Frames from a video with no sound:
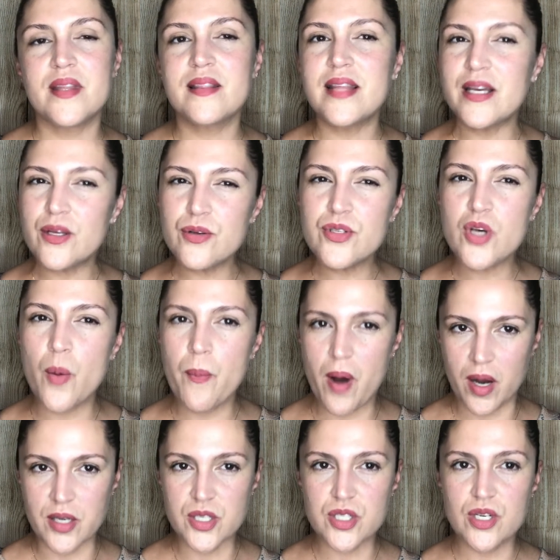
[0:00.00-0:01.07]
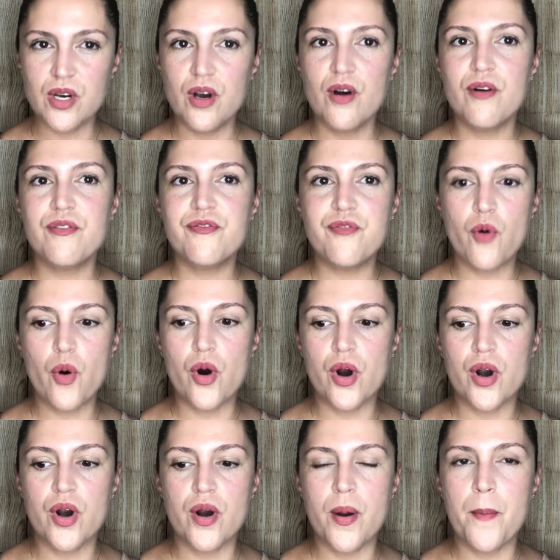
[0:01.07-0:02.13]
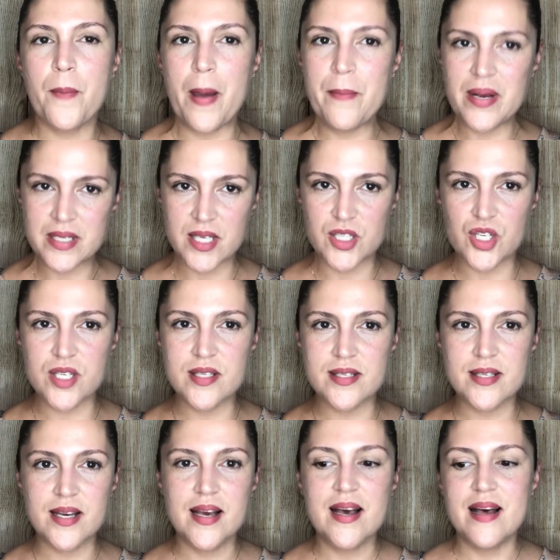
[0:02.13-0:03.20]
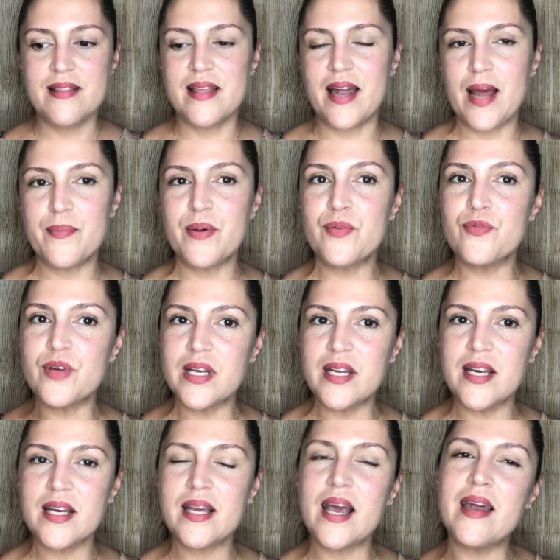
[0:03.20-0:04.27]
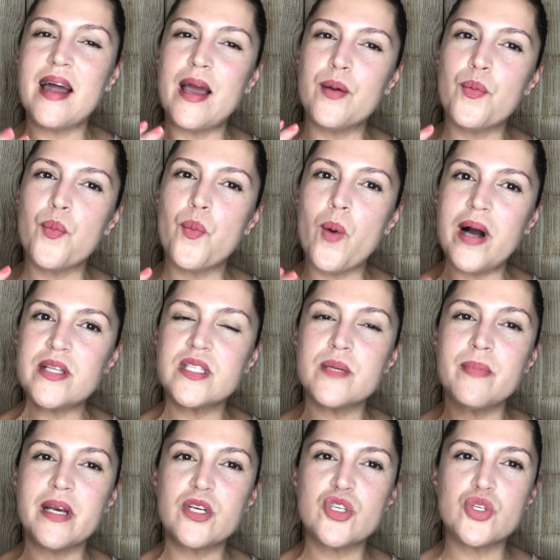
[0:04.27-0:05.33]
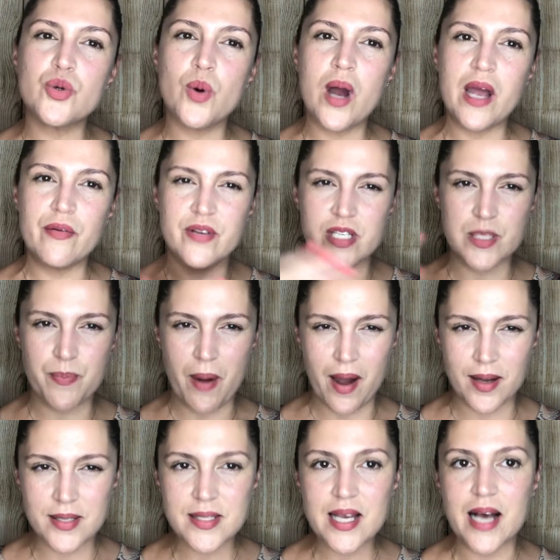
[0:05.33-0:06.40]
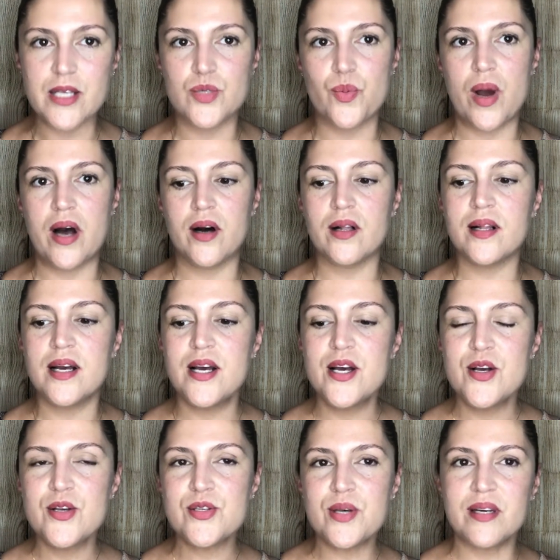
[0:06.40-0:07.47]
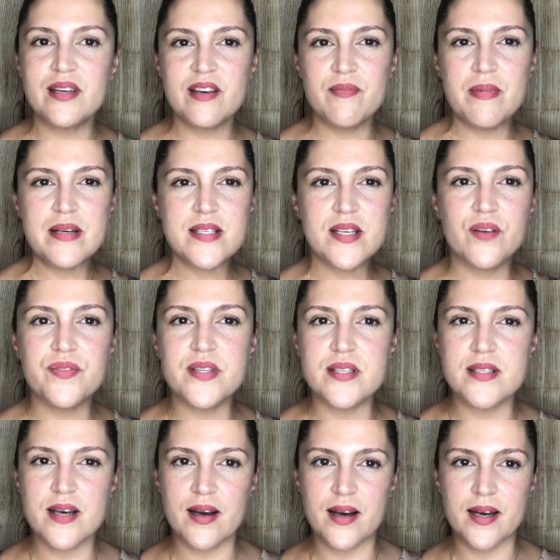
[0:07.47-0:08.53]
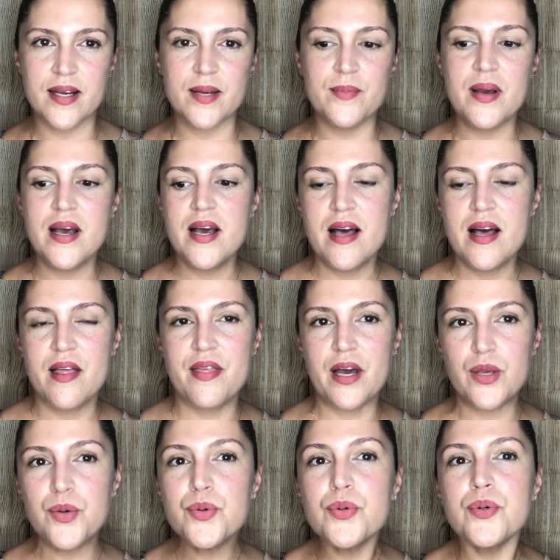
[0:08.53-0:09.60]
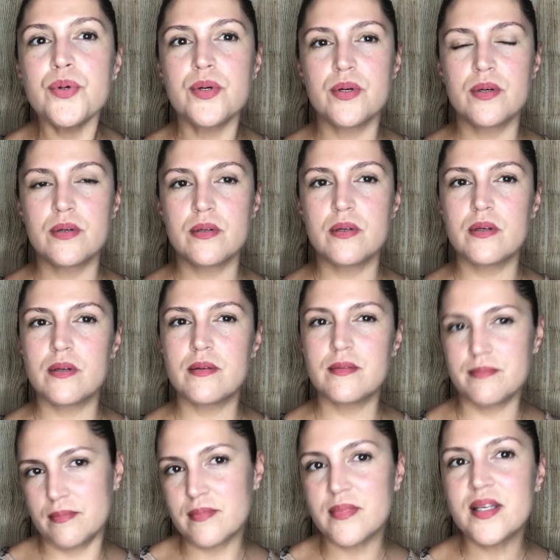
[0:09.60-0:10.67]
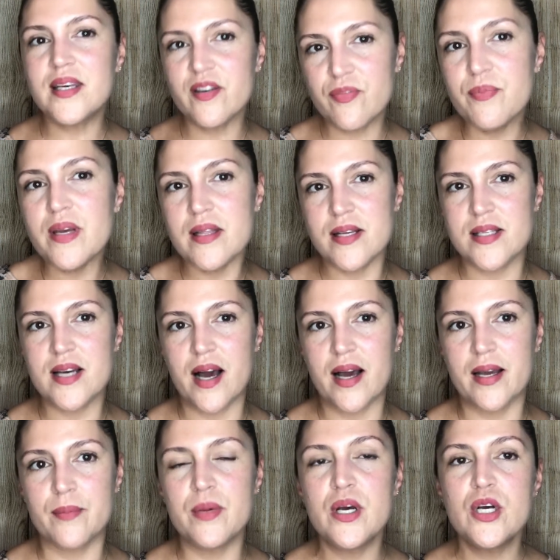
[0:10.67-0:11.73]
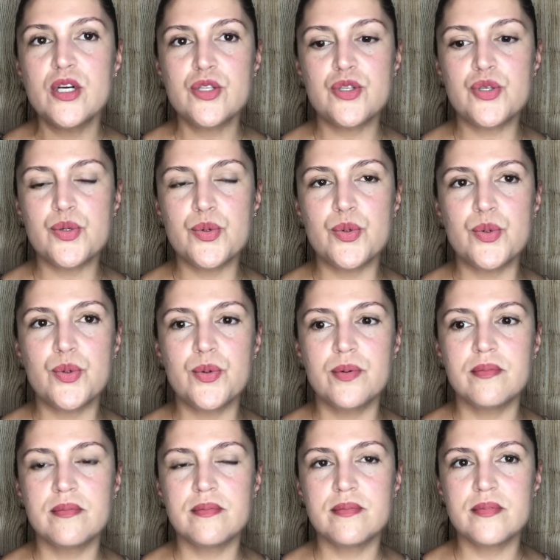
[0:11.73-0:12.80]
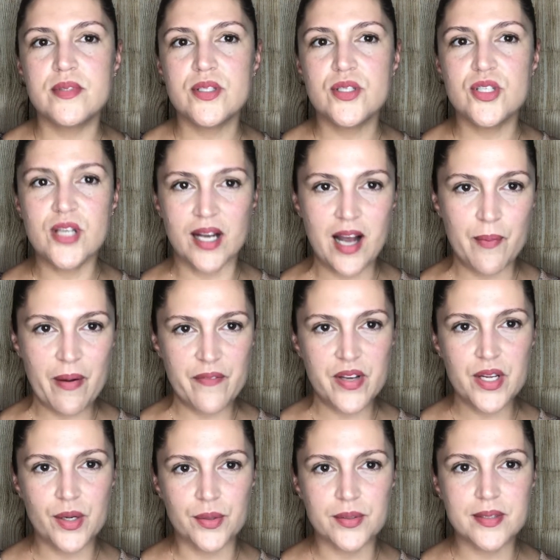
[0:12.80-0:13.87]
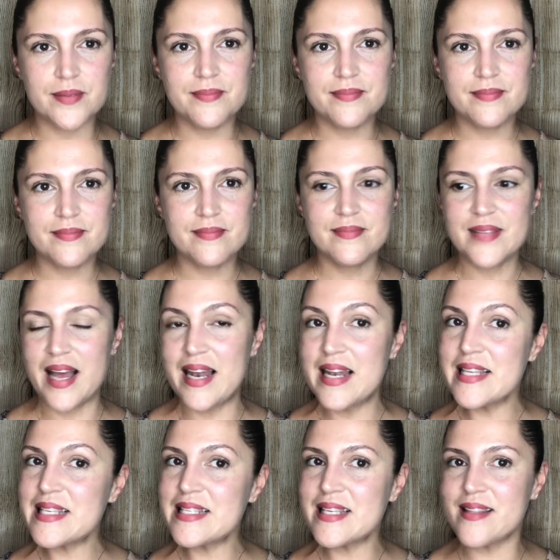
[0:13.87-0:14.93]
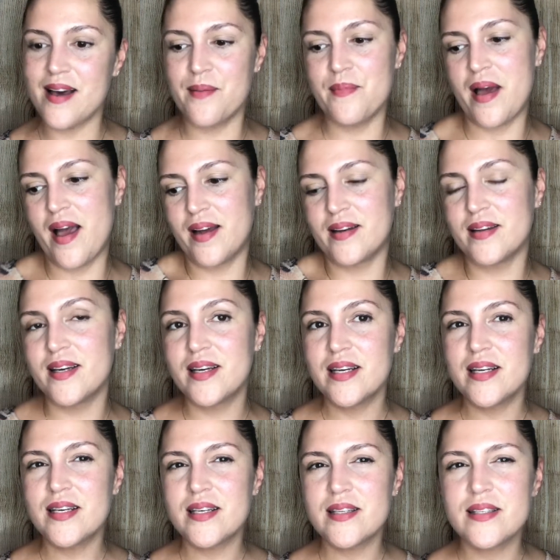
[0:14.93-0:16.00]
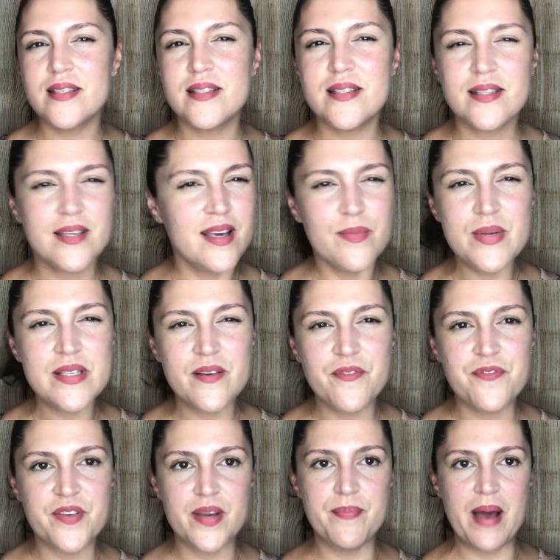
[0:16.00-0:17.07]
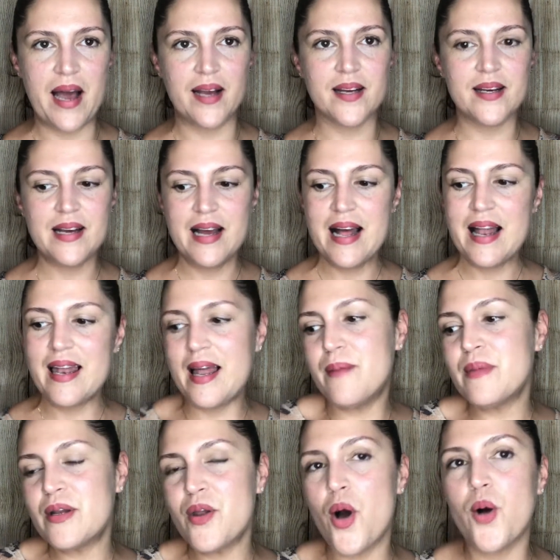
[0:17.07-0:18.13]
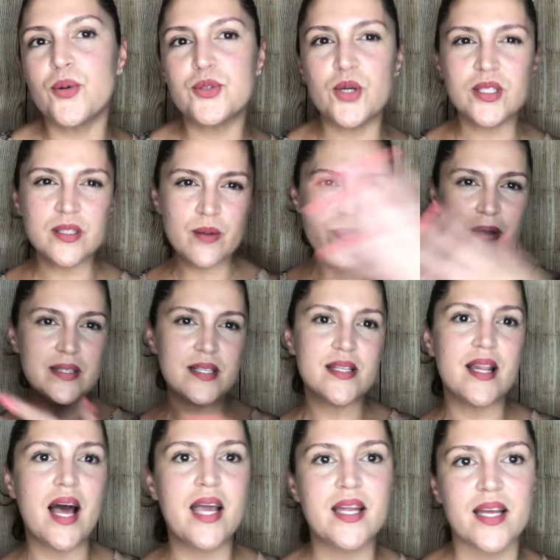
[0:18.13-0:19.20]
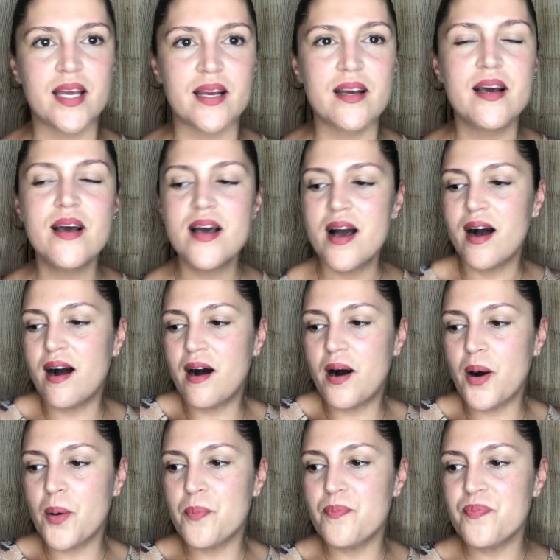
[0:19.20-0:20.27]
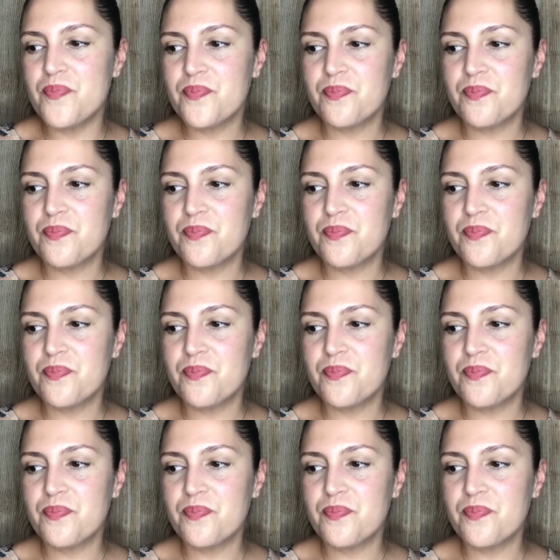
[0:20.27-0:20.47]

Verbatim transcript: thank you so much for my messages that I've been reading and I want to make sure I respond as well. So I give myself the time that you give me the time to check out my videos and listen to them and give me some feedback. Let me know. Talk to me about this lighting. Um,